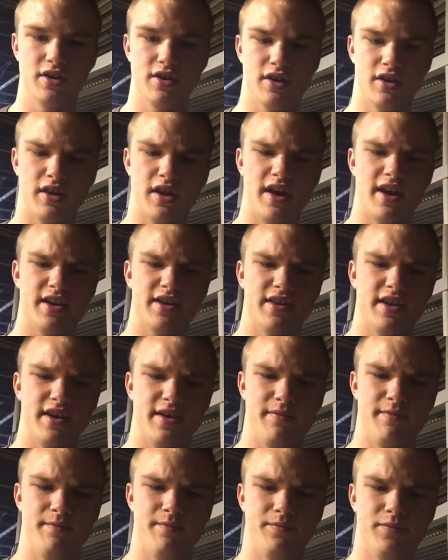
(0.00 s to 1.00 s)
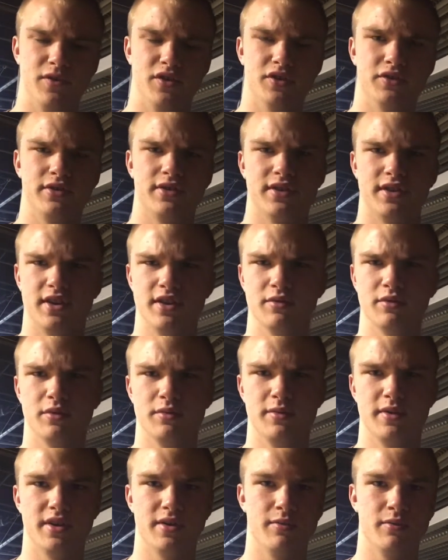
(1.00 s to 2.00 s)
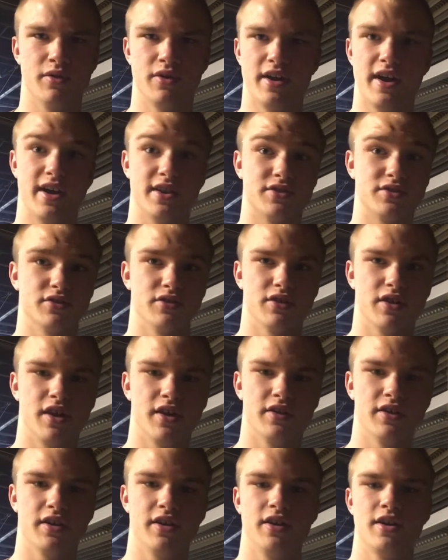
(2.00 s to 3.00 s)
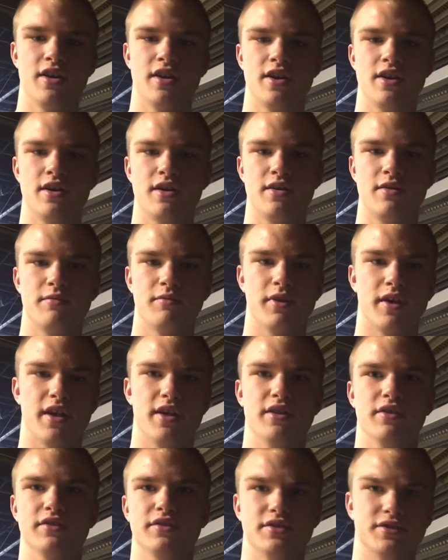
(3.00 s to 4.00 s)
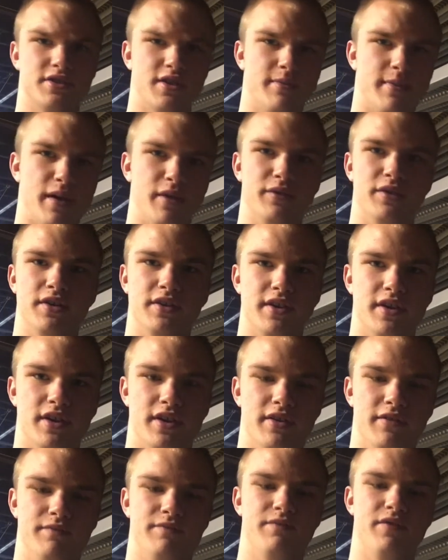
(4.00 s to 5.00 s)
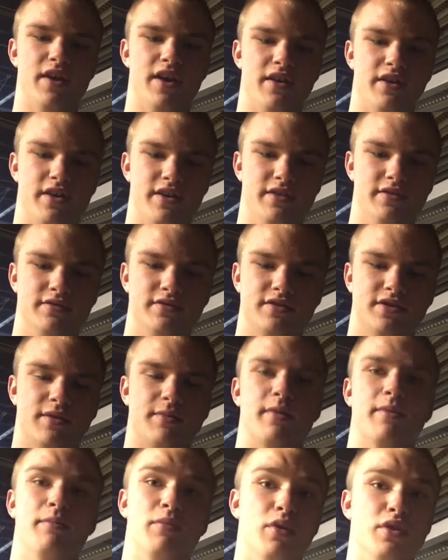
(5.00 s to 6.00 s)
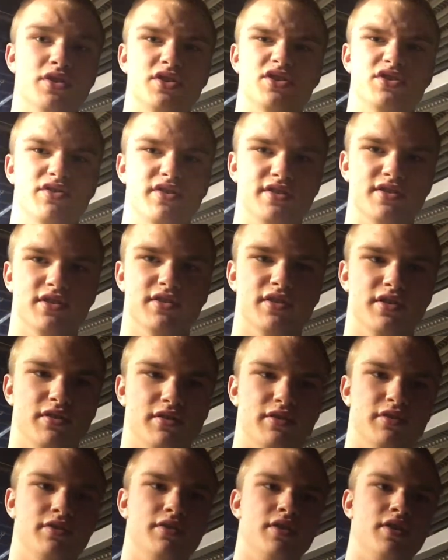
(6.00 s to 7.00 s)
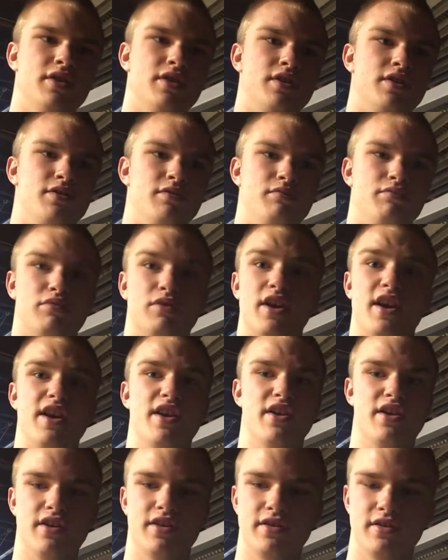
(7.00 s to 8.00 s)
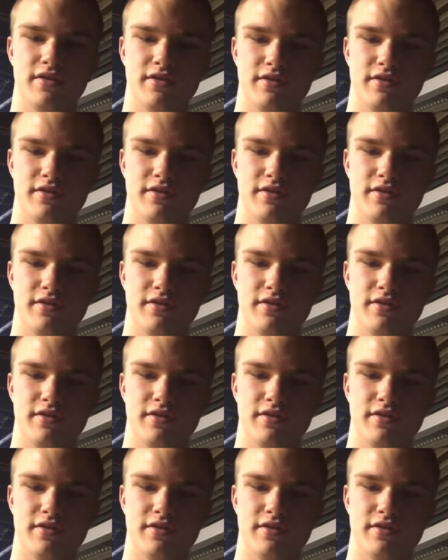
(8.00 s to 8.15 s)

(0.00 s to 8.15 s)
A lot of them you'll see will be a more natural color, but I know there's some out there that are some are boisterous, a little brighter.